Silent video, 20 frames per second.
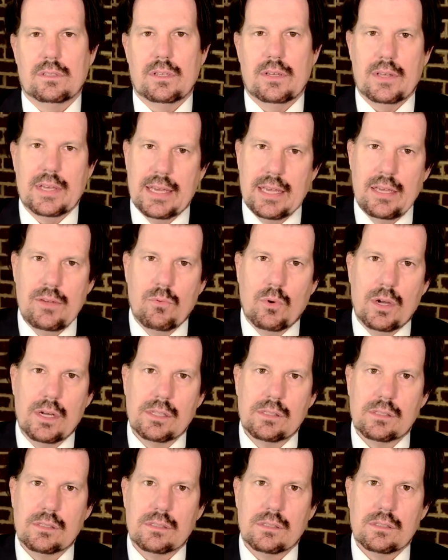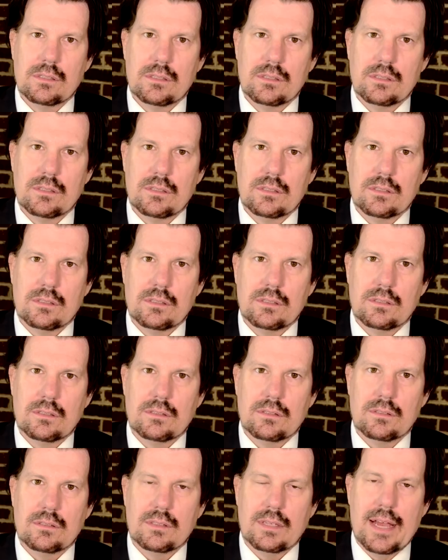he was,
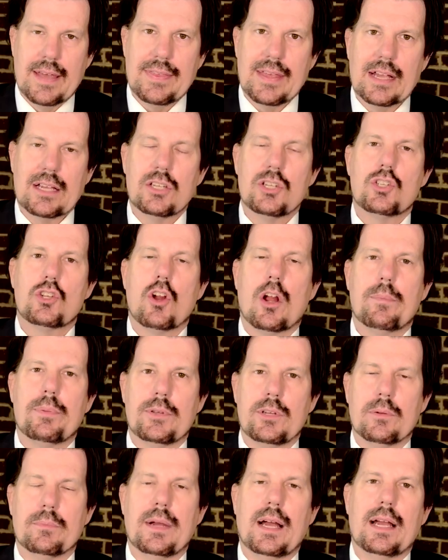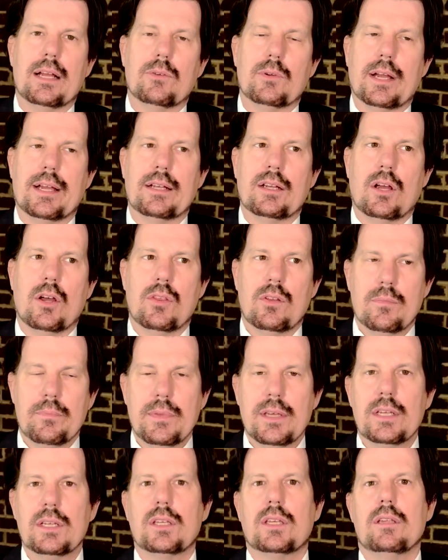and that can sharpen your mind, right? Other
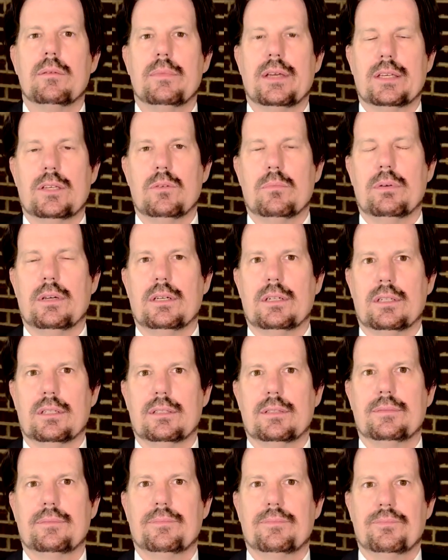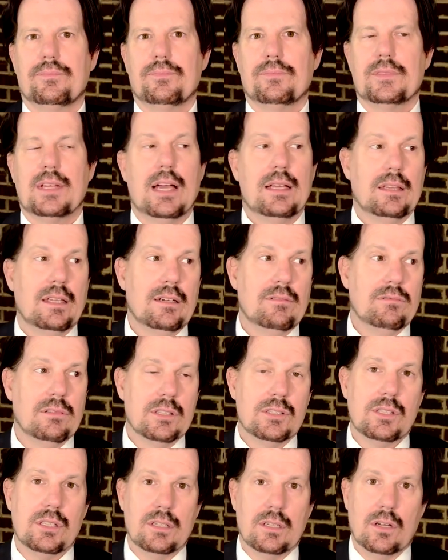men can make you better. I love
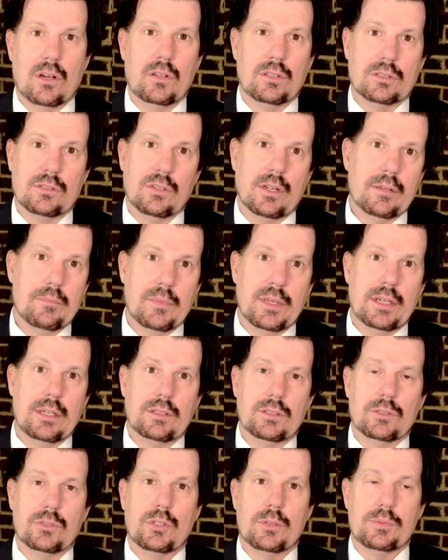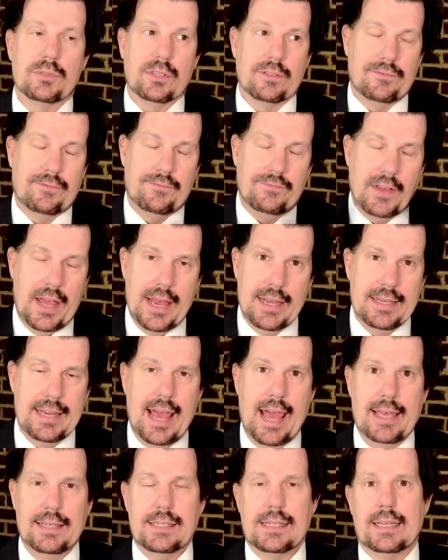listening to all the great men in the groups. They're
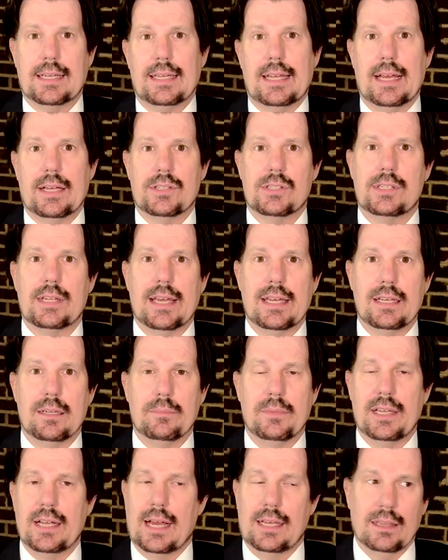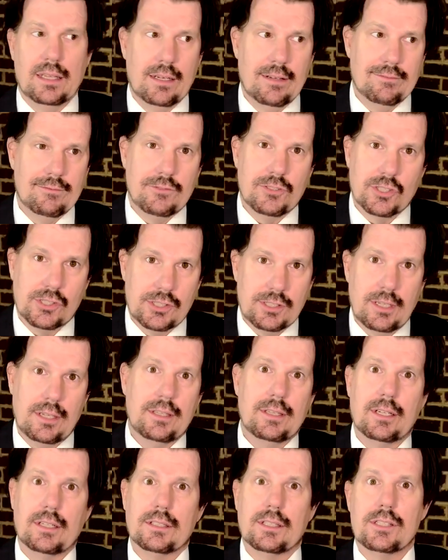fantastic and outstanding men. I love just
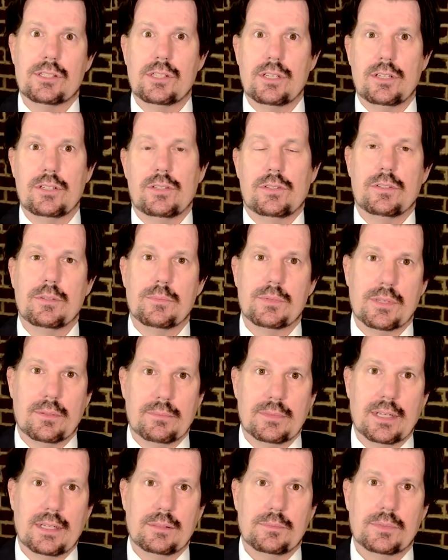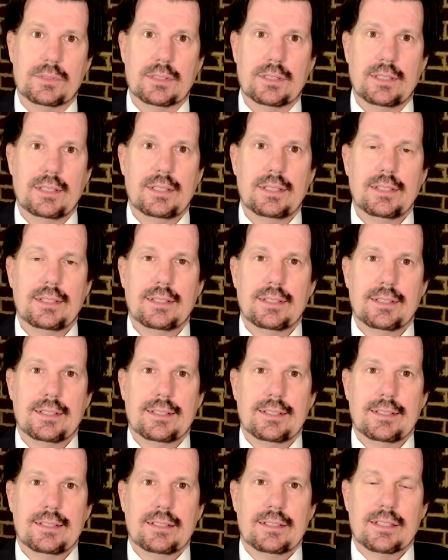sitting there and listening to them sometimes
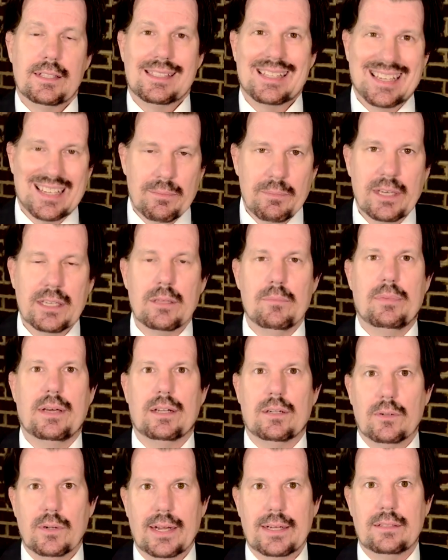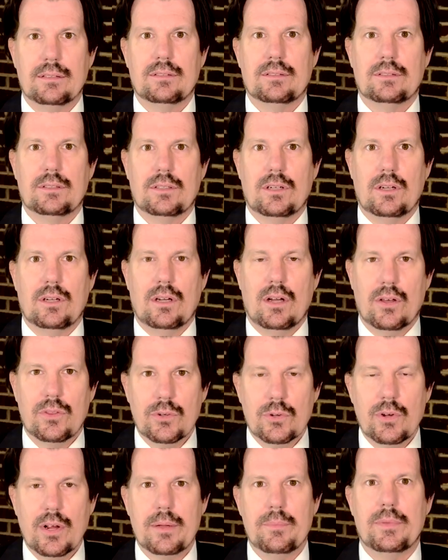because they can make you better, right?
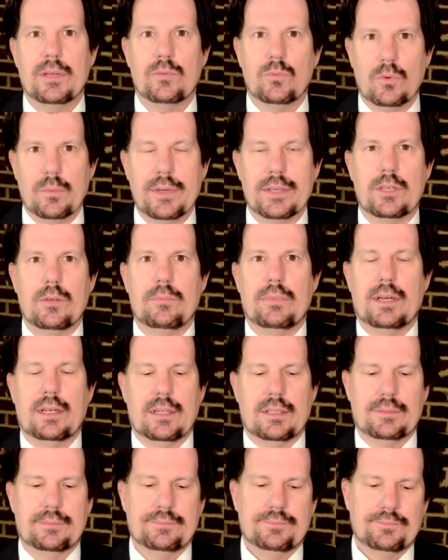Other great men will make you better.